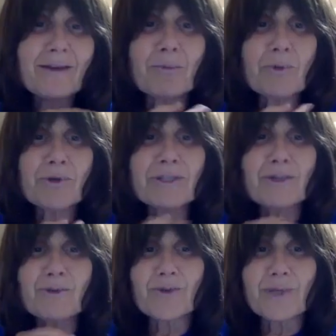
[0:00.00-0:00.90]
the person
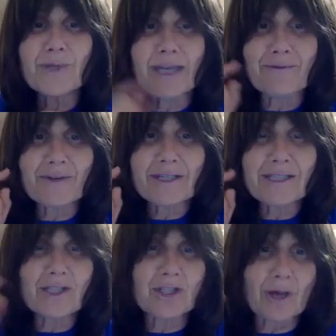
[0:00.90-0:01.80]
who's doing the Chevra
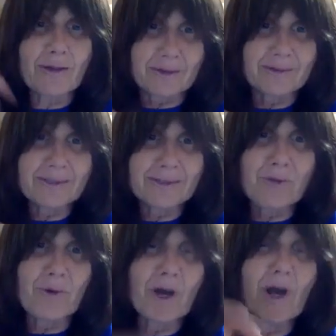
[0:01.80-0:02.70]
Kadisha, the
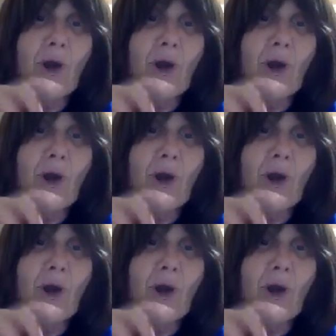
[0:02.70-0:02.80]
Tara,